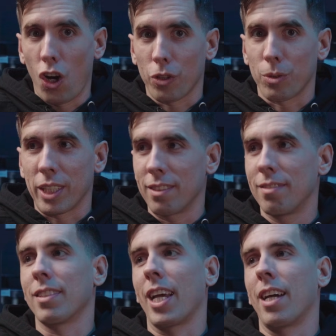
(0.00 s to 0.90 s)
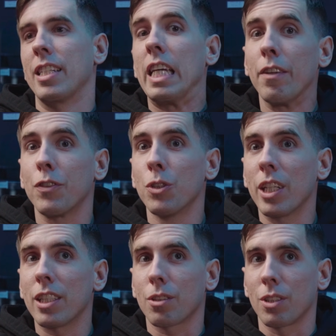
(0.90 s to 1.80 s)
All three, yeah. If you
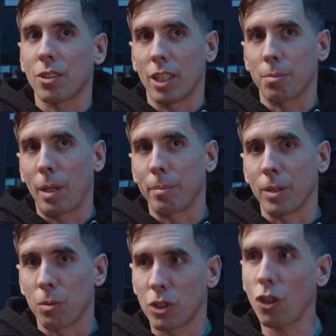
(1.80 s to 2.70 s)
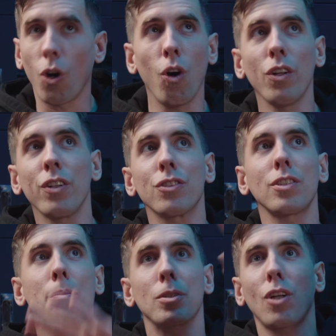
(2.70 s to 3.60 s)
get it crystallized properly, which is a whole
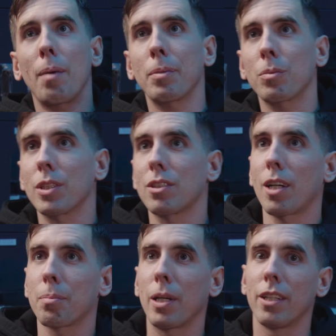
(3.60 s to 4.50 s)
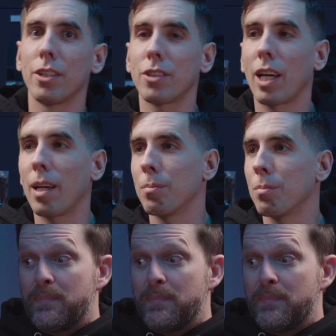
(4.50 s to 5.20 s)
separate topic we could talk about another time.